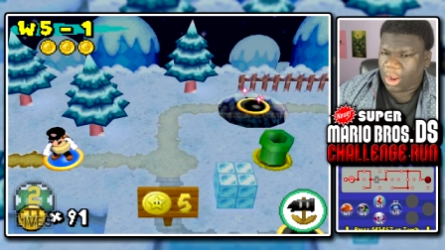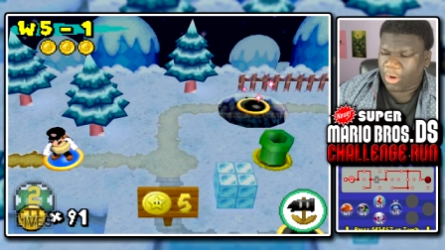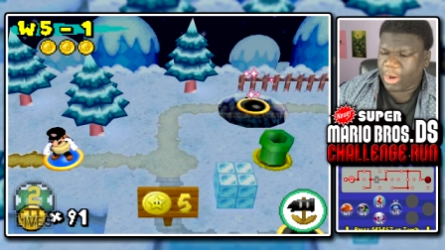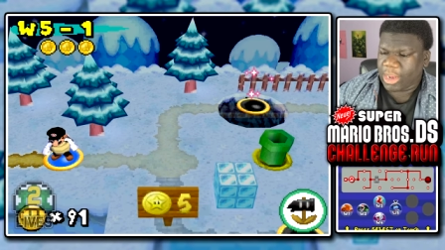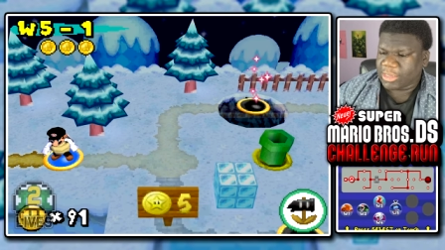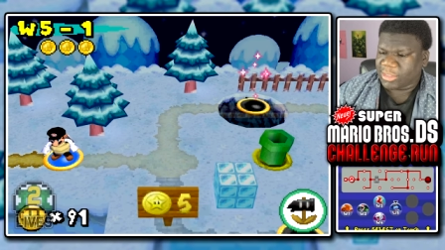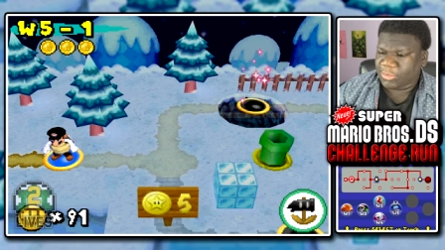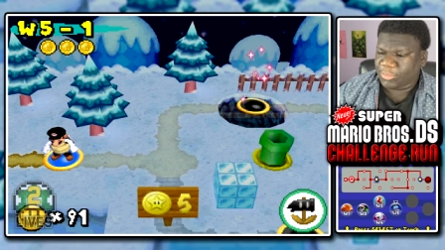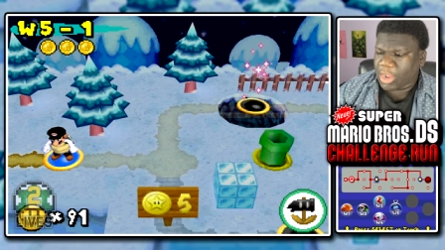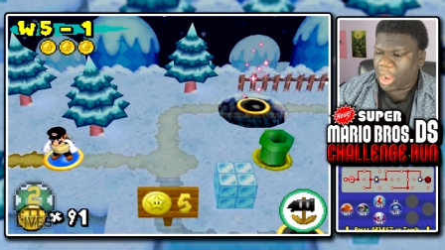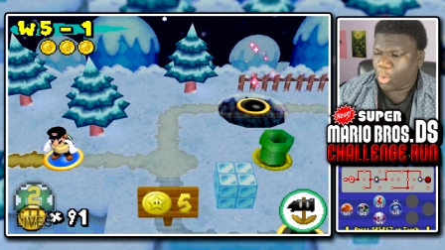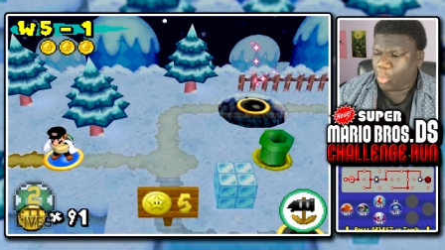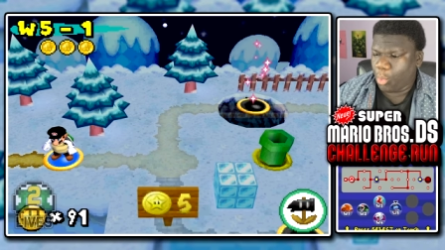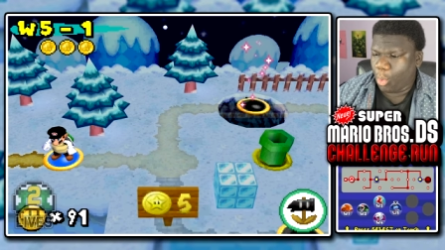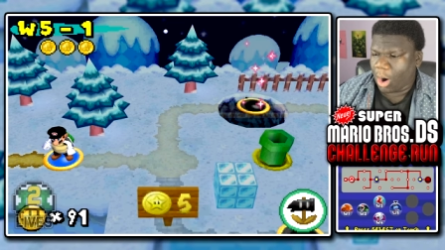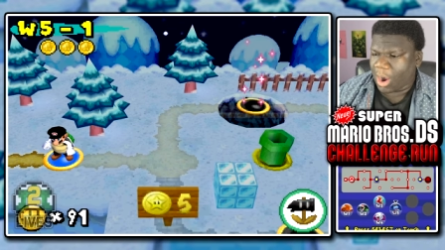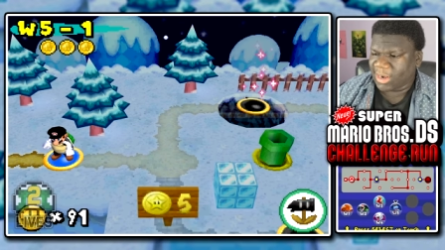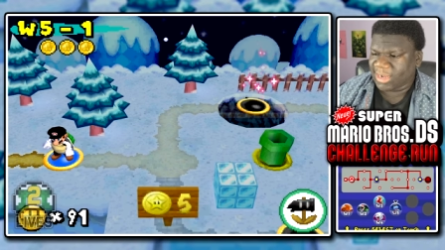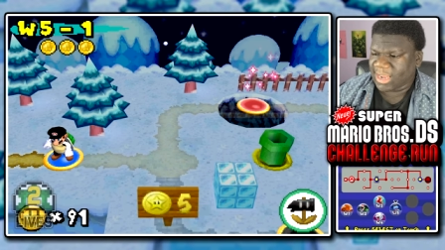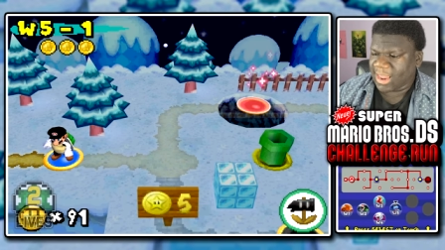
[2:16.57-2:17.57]
All right, so we got
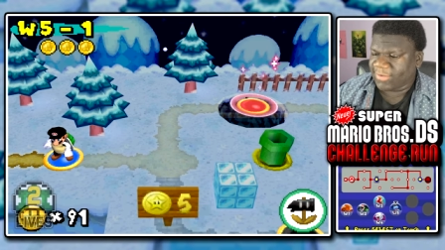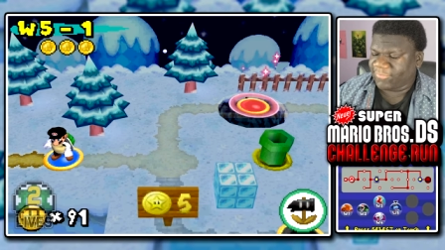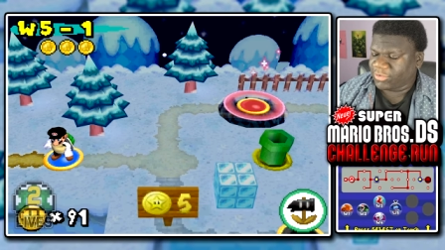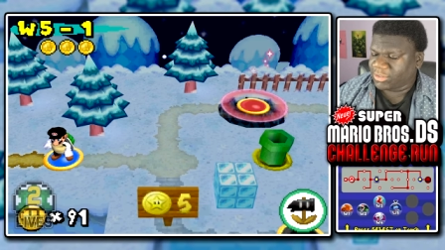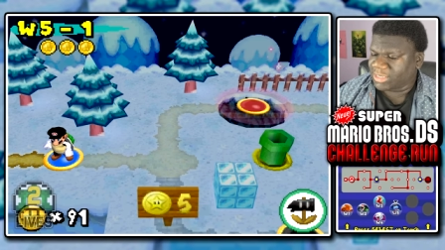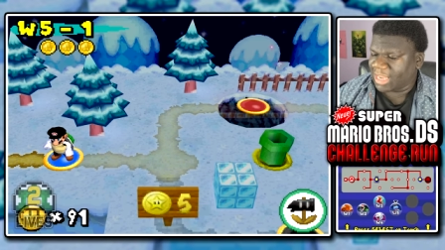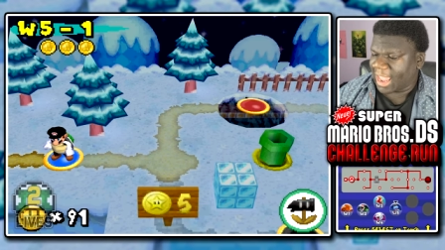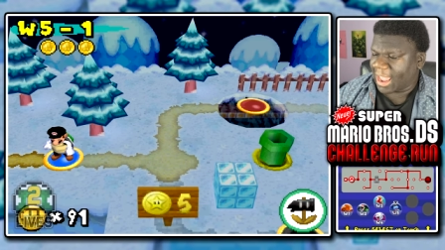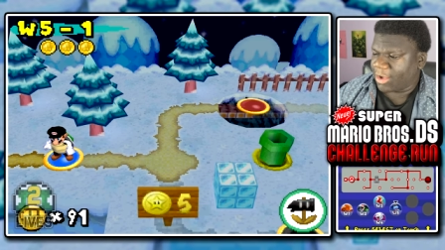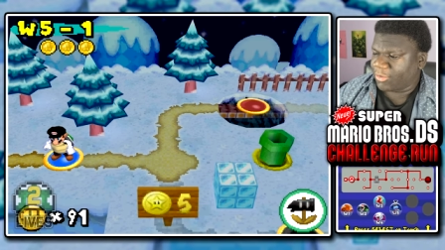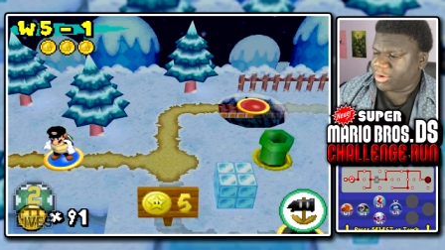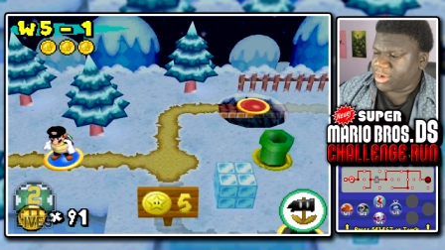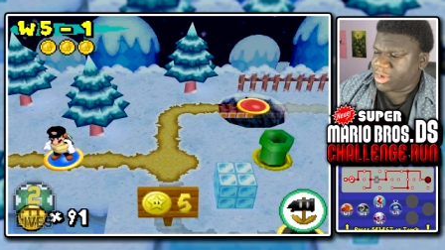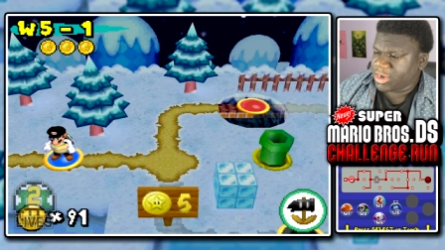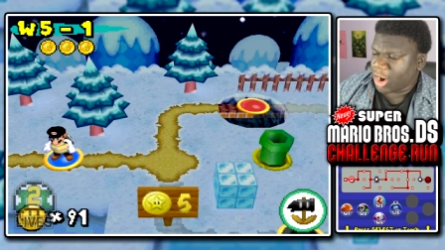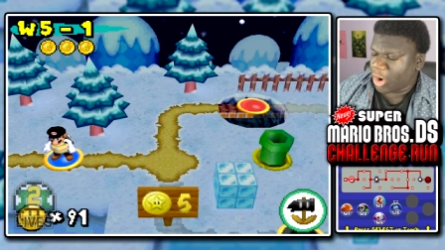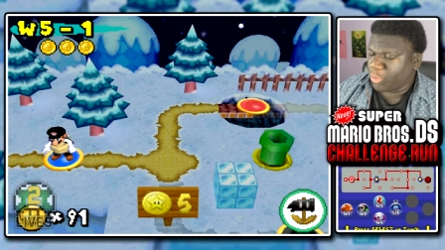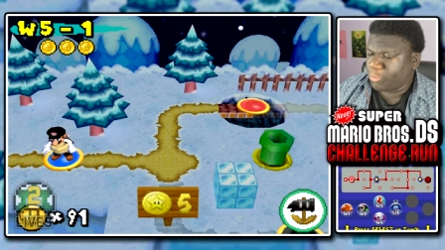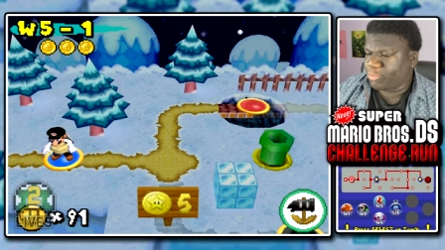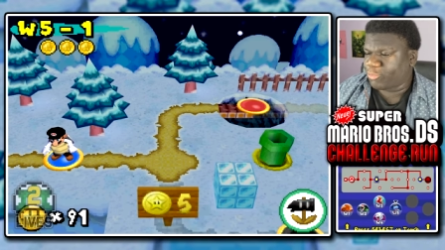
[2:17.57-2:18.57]
one level down.
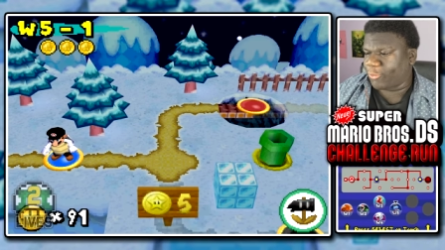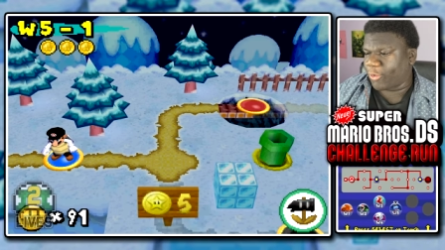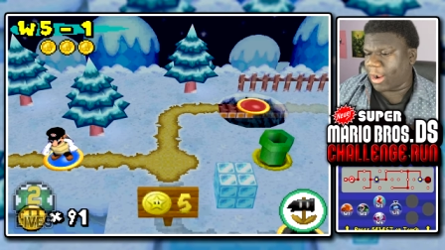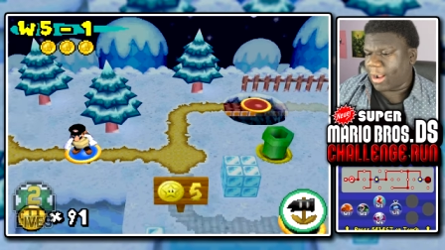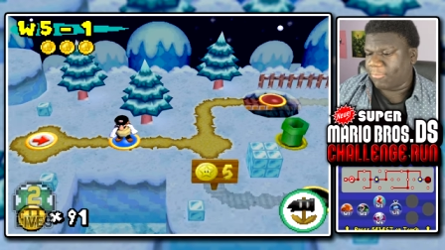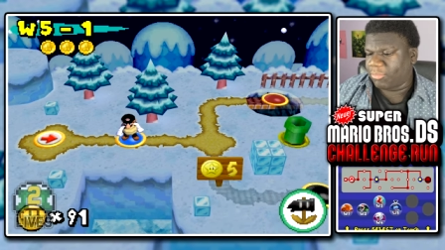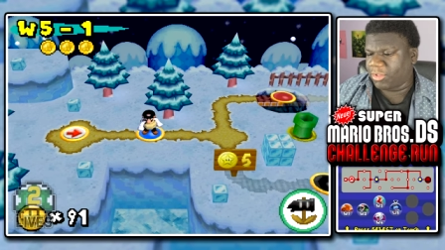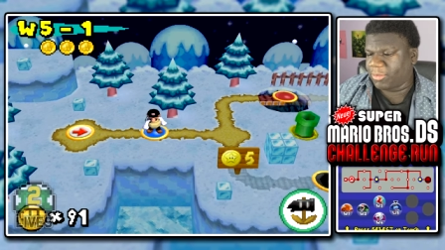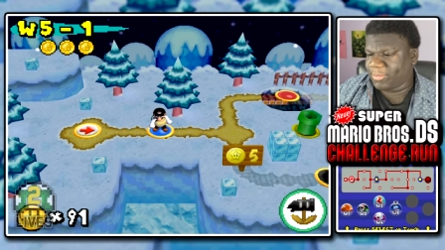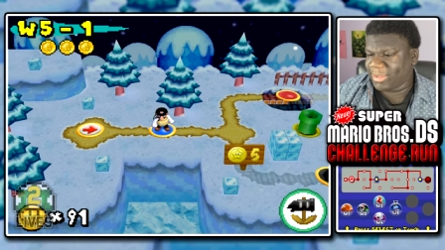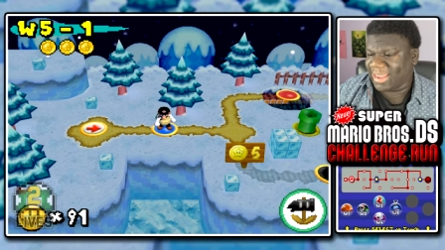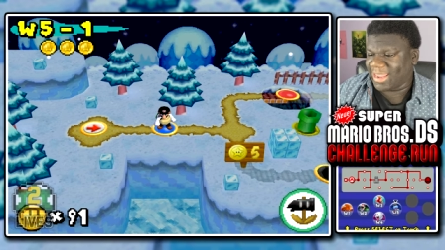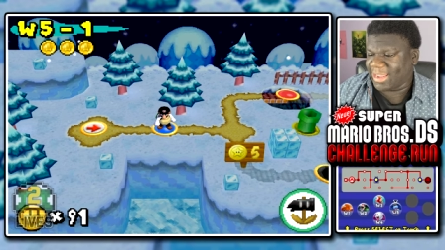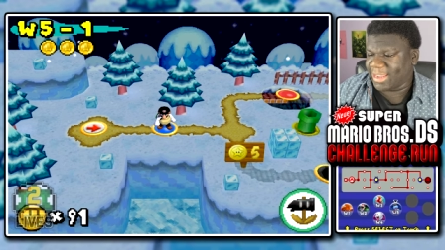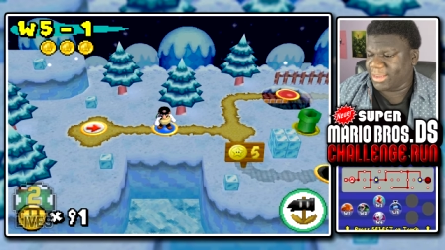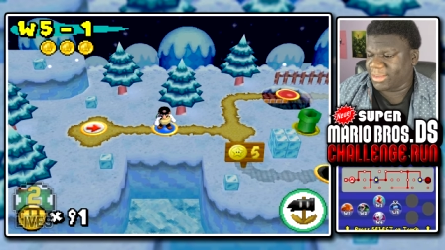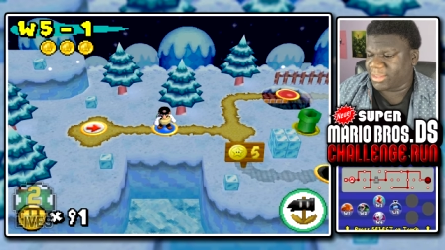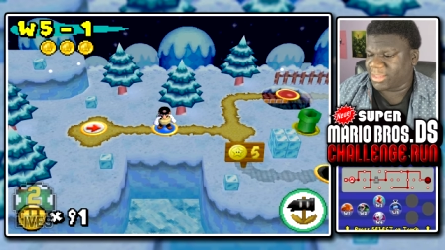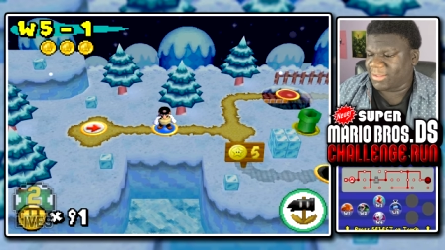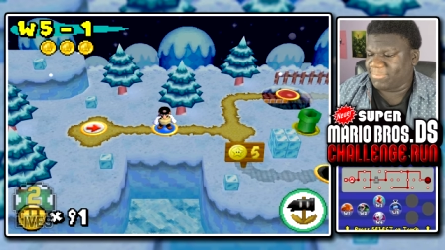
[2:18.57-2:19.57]
No problem.
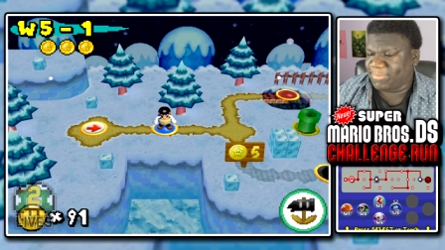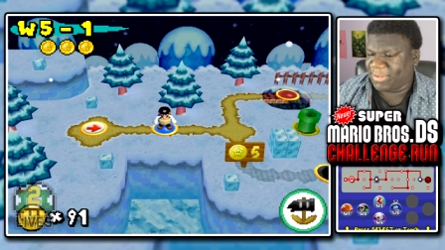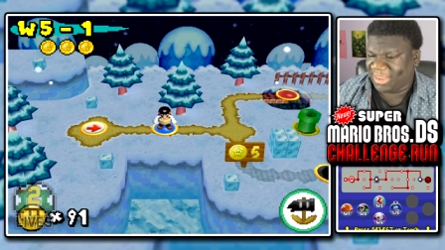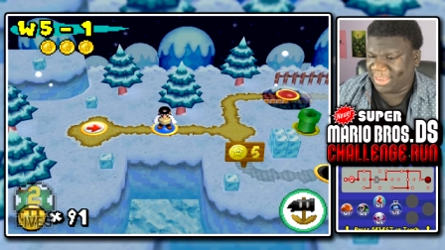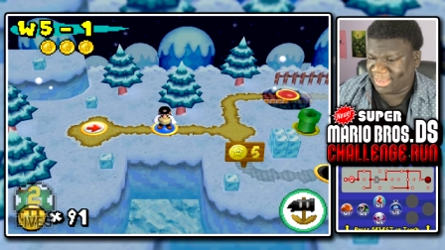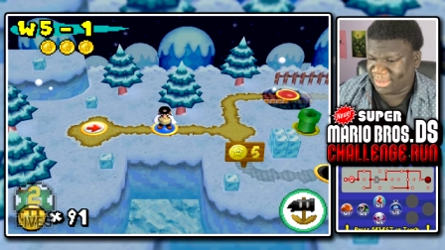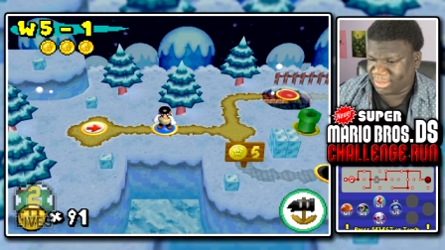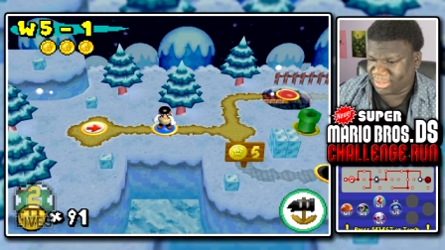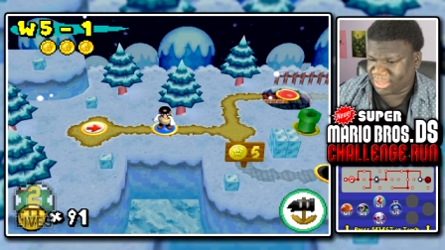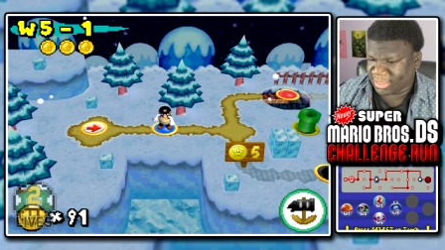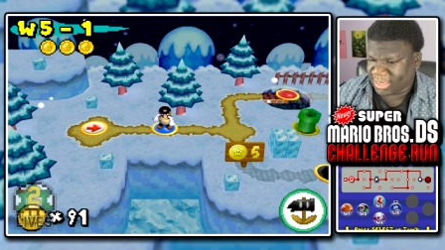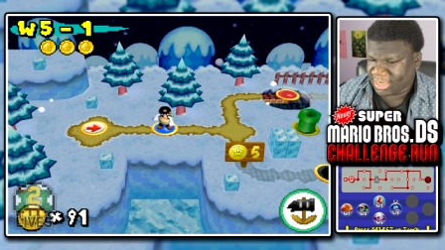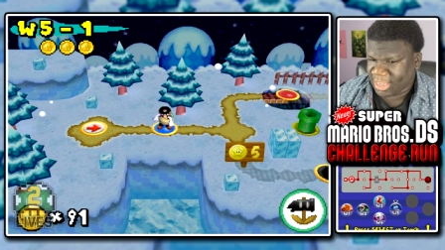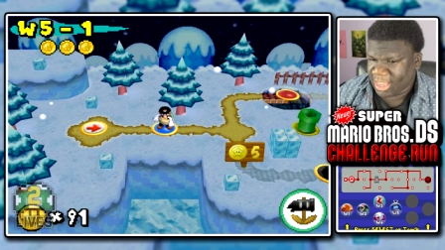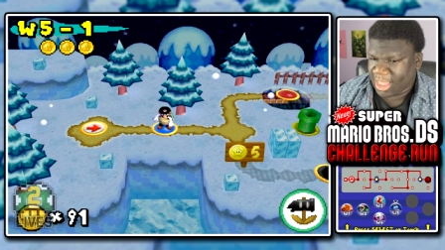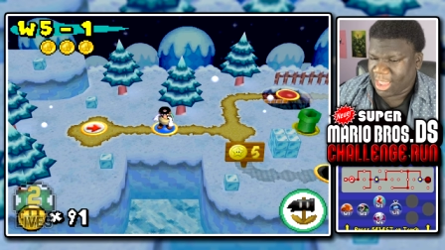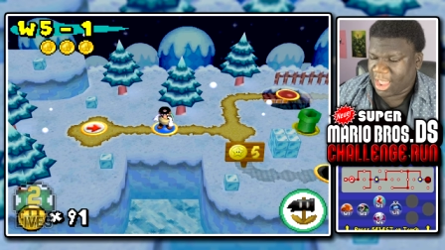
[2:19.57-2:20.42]
Easy peasy.